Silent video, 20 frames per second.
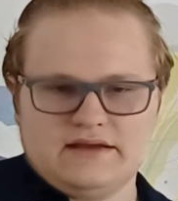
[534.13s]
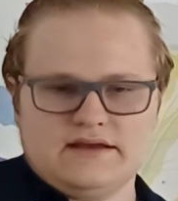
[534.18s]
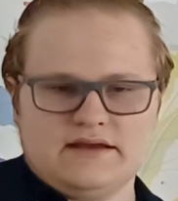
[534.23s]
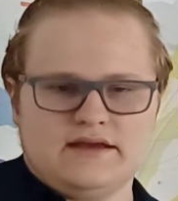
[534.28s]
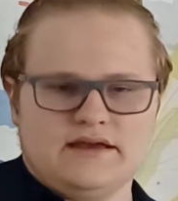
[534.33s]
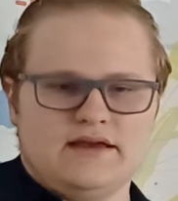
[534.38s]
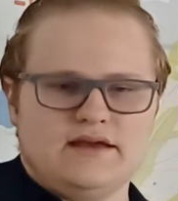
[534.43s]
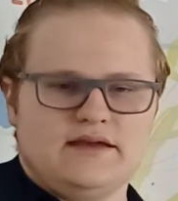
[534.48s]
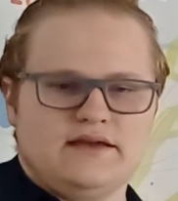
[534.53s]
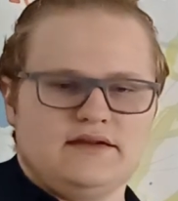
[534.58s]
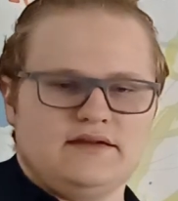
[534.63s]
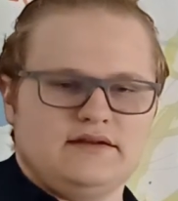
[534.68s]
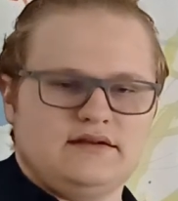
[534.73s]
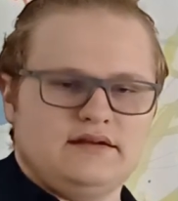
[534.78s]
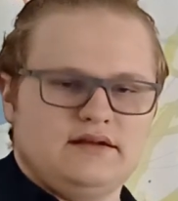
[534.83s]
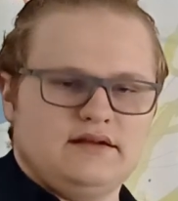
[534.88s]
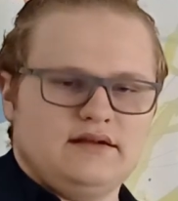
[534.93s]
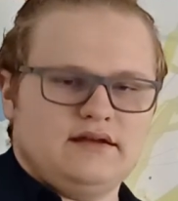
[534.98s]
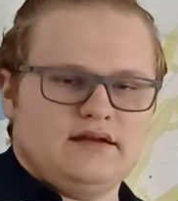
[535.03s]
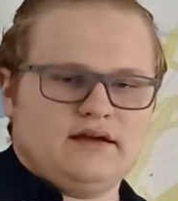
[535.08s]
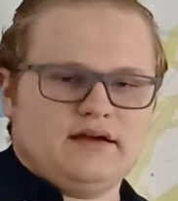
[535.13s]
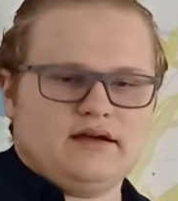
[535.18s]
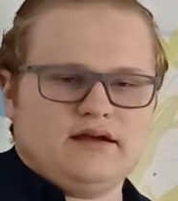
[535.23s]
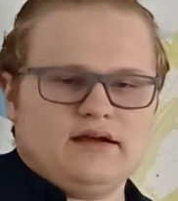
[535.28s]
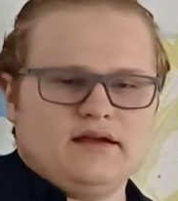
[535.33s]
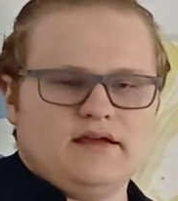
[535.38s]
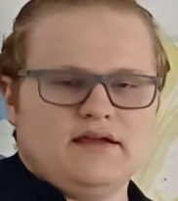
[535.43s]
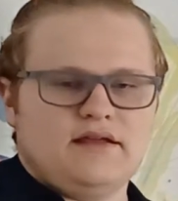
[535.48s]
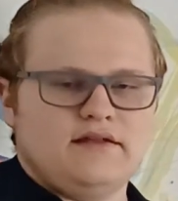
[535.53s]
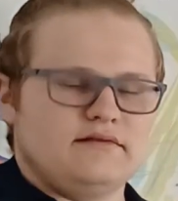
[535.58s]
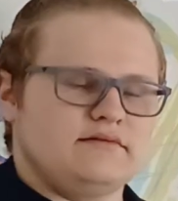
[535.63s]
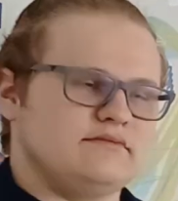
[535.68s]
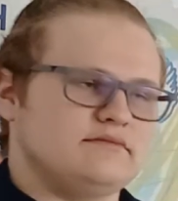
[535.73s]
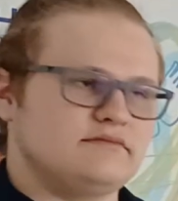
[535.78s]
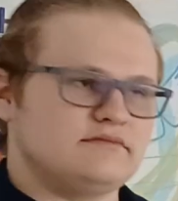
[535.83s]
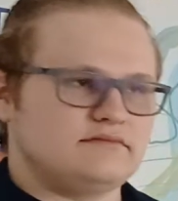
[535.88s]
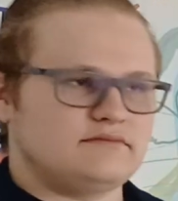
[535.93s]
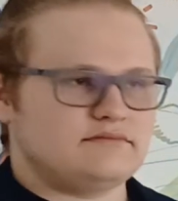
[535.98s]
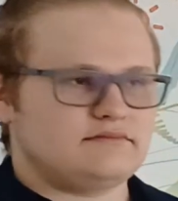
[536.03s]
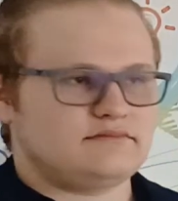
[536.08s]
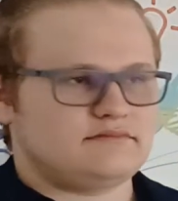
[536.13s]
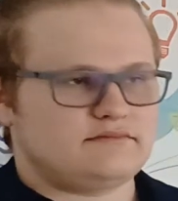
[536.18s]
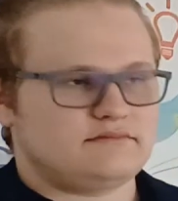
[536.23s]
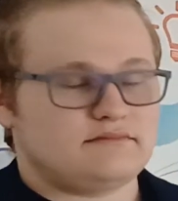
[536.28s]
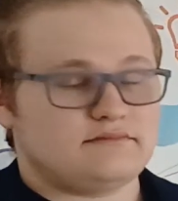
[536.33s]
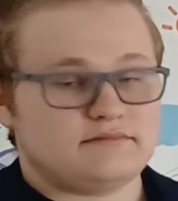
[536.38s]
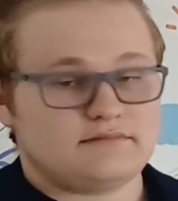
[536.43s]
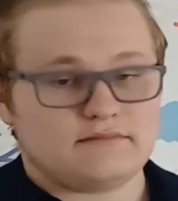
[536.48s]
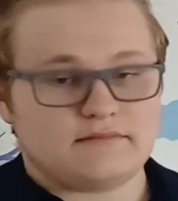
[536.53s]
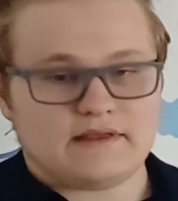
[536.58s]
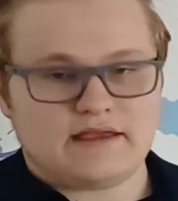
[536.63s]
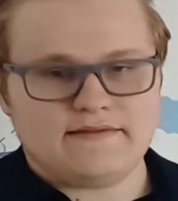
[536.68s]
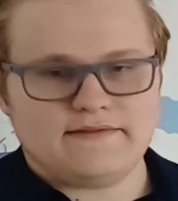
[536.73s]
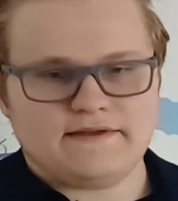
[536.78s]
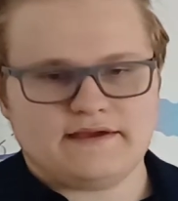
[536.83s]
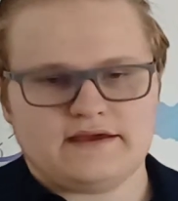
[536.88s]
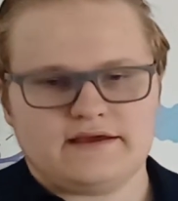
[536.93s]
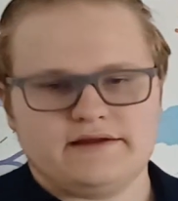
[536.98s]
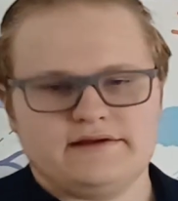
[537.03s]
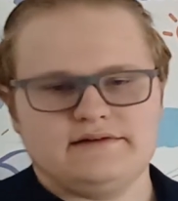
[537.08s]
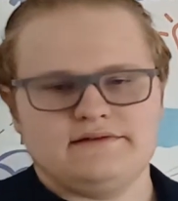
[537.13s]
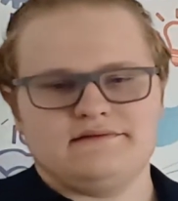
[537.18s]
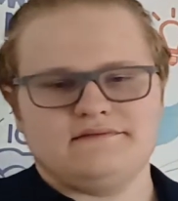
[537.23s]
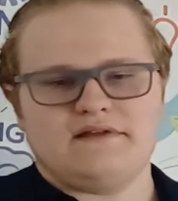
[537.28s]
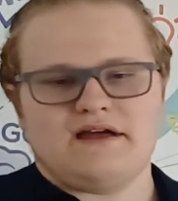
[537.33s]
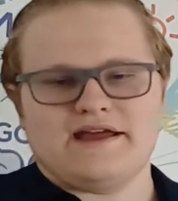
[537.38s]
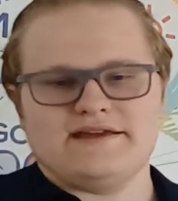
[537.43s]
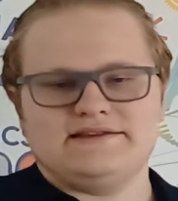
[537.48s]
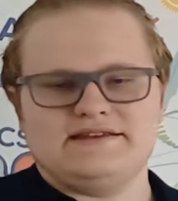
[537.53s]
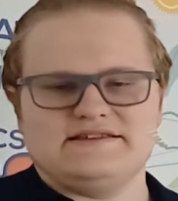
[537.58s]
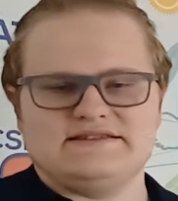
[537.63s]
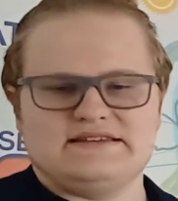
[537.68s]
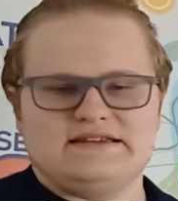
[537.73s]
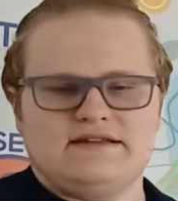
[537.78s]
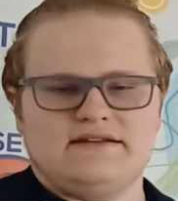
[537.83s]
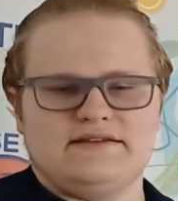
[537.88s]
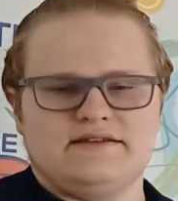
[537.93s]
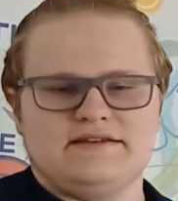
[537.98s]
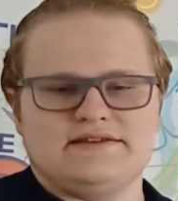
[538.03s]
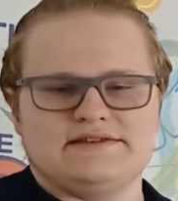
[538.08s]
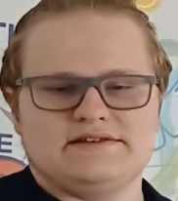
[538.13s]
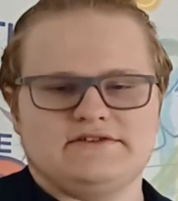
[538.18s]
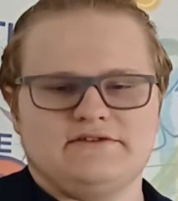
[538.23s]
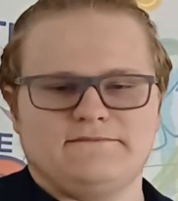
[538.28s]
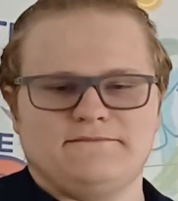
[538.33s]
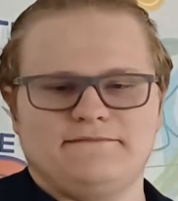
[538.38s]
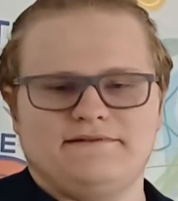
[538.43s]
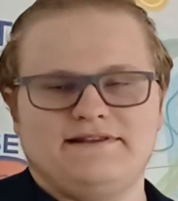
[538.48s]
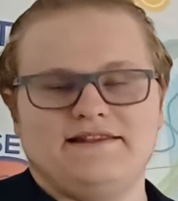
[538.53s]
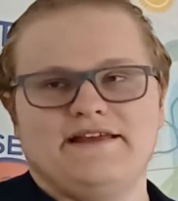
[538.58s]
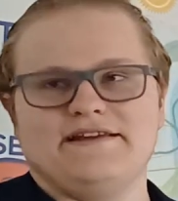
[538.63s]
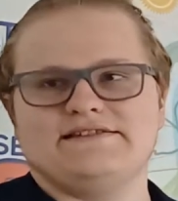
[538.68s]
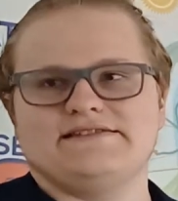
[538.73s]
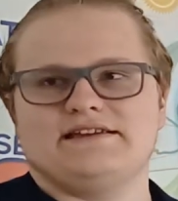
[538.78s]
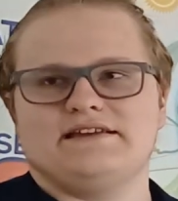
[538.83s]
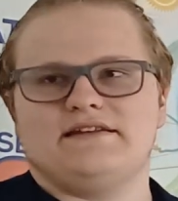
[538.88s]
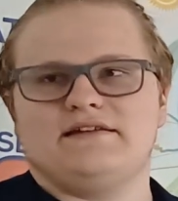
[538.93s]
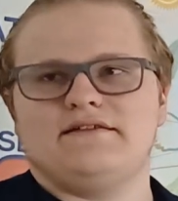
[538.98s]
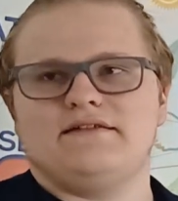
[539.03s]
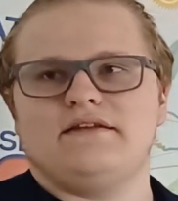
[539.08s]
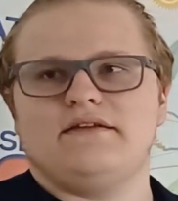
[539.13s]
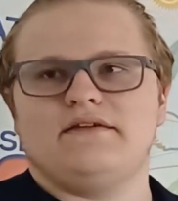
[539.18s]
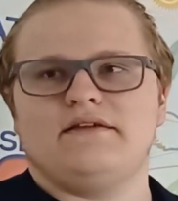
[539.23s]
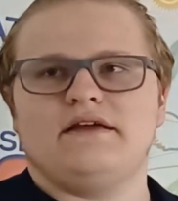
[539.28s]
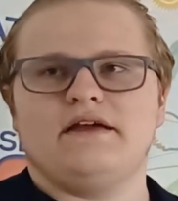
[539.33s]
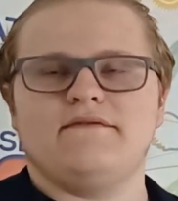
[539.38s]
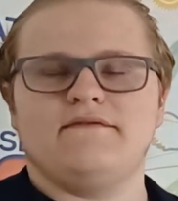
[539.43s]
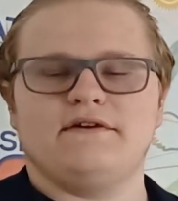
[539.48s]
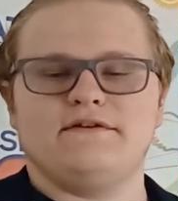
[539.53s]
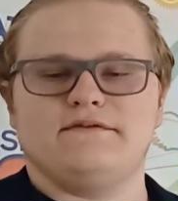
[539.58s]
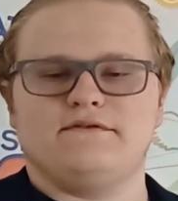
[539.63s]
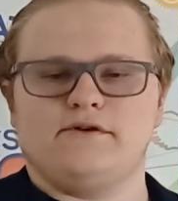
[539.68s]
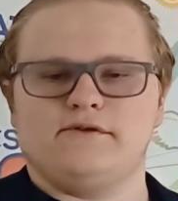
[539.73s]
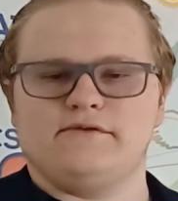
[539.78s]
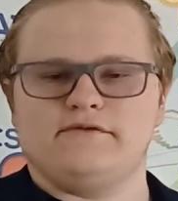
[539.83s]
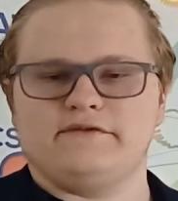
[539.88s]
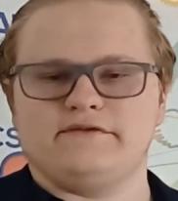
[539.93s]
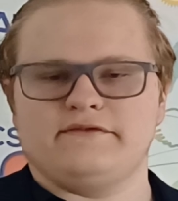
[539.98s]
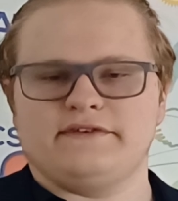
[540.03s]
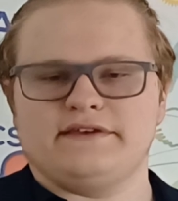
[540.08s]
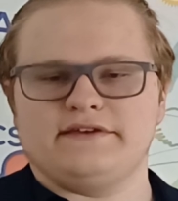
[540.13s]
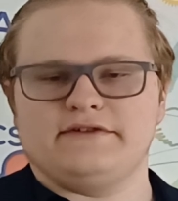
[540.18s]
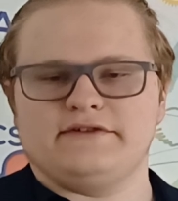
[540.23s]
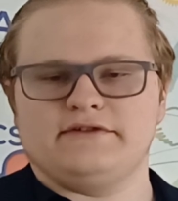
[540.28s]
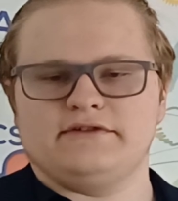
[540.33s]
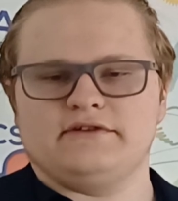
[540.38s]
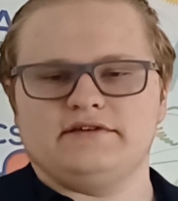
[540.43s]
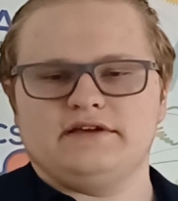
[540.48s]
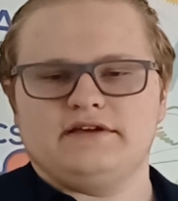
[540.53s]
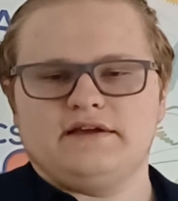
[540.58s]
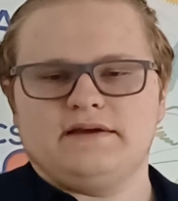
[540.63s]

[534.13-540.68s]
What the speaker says: And in the end, IT security is a complex and ever-evolving field.